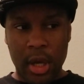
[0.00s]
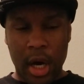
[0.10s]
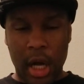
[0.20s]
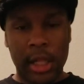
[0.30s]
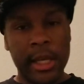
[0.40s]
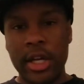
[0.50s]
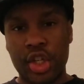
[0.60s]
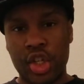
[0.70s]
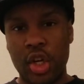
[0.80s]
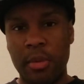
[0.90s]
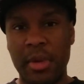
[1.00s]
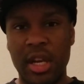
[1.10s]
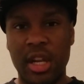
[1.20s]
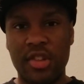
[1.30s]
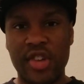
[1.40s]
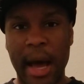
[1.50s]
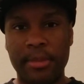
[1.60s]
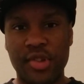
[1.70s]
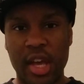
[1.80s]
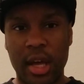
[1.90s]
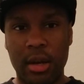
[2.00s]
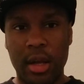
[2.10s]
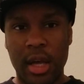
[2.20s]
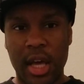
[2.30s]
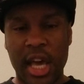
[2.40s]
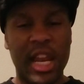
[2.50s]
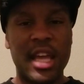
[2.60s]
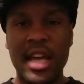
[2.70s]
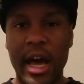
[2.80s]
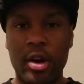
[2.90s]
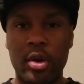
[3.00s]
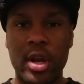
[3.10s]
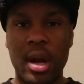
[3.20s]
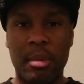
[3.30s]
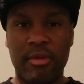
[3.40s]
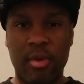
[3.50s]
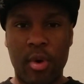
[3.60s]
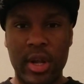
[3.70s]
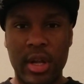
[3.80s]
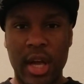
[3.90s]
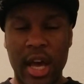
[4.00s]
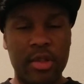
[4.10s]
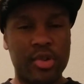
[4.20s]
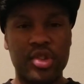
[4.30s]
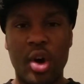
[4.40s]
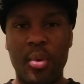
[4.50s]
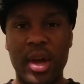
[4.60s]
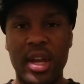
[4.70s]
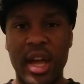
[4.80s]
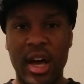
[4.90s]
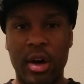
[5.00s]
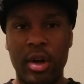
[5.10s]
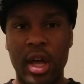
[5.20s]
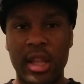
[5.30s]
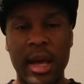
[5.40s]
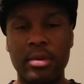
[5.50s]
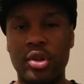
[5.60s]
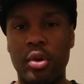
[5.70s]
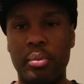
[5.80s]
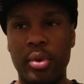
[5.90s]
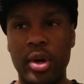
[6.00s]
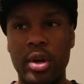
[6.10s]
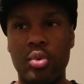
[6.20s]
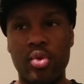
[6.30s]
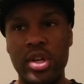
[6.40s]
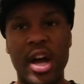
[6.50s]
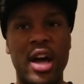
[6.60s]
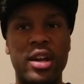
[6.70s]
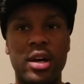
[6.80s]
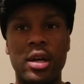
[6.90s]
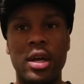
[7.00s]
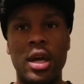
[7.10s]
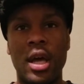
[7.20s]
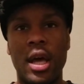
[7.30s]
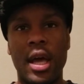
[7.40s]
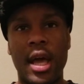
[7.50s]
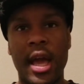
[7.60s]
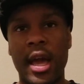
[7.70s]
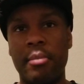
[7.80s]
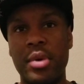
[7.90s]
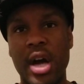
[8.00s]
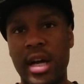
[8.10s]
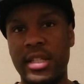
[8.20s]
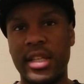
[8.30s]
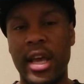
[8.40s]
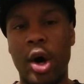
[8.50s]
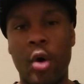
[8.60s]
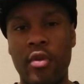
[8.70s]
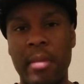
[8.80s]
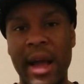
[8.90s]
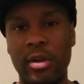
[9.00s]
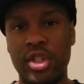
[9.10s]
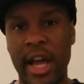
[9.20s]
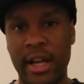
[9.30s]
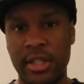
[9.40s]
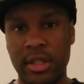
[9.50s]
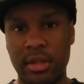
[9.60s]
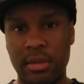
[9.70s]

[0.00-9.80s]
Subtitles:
Aaliyah should have been in the top 10, and they got her at number 40. And there's no way in hell they was going to put Rihanna and Beyonce over Michael Jackson.